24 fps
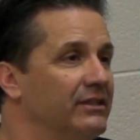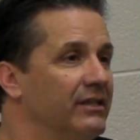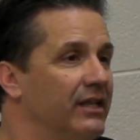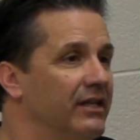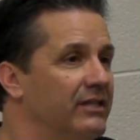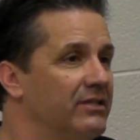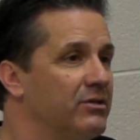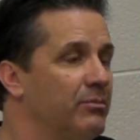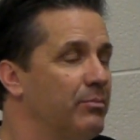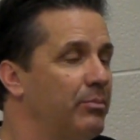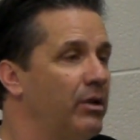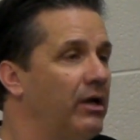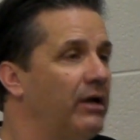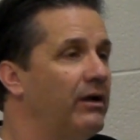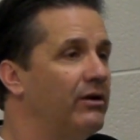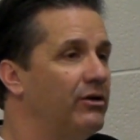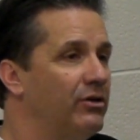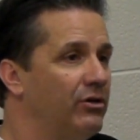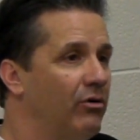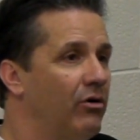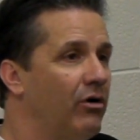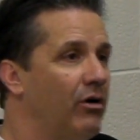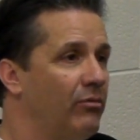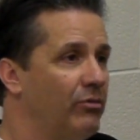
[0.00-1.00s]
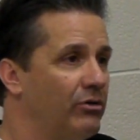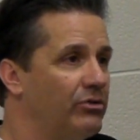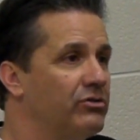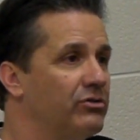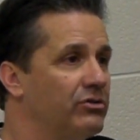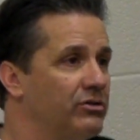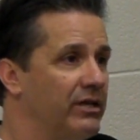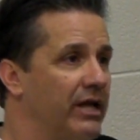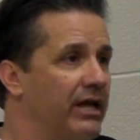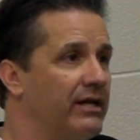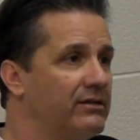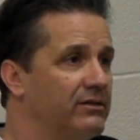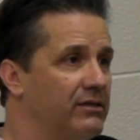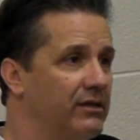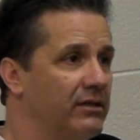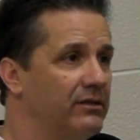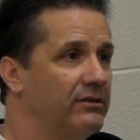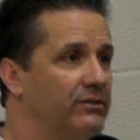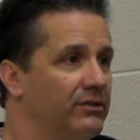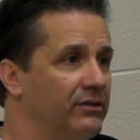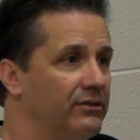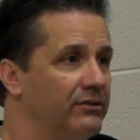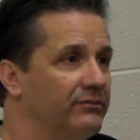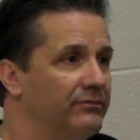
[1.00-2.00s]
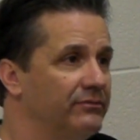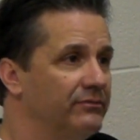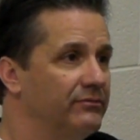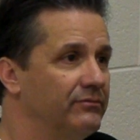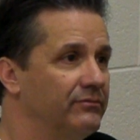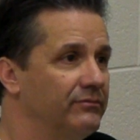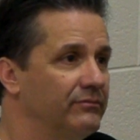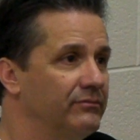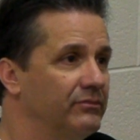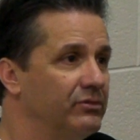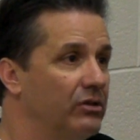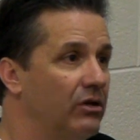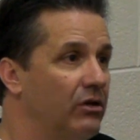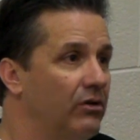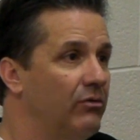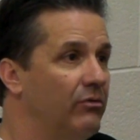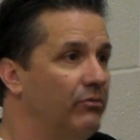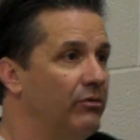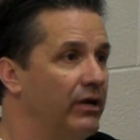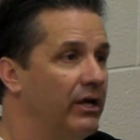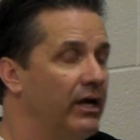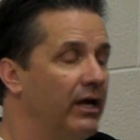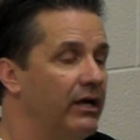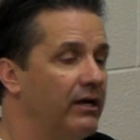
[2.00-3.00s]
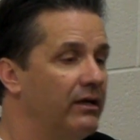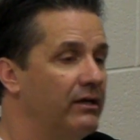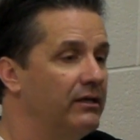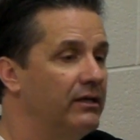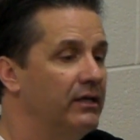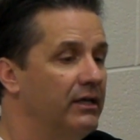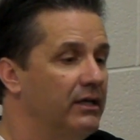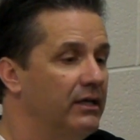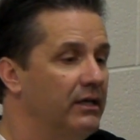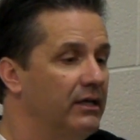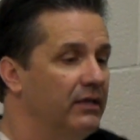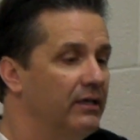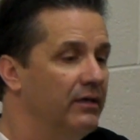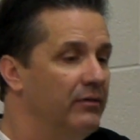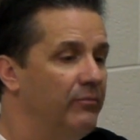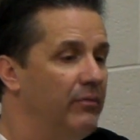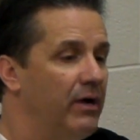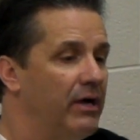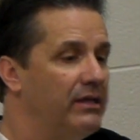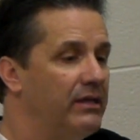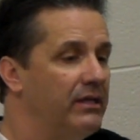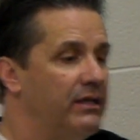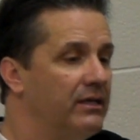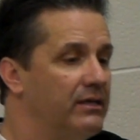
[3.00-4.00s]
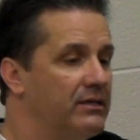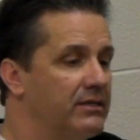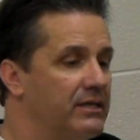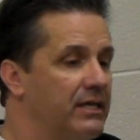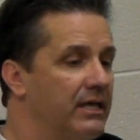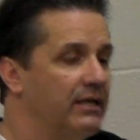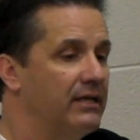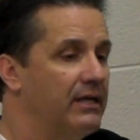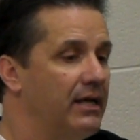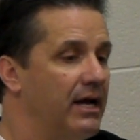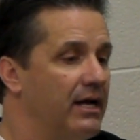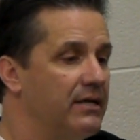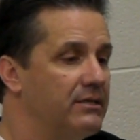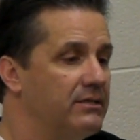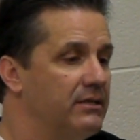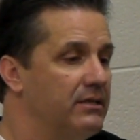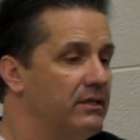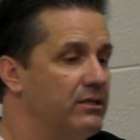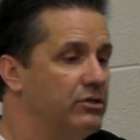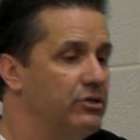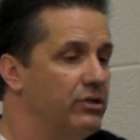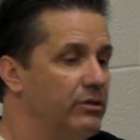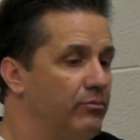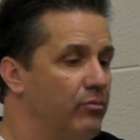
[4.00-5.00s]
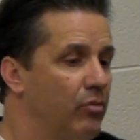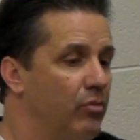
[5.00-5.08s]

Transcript: And as a player, you are what your stat says. So we got to, my thing is getting guys in the gym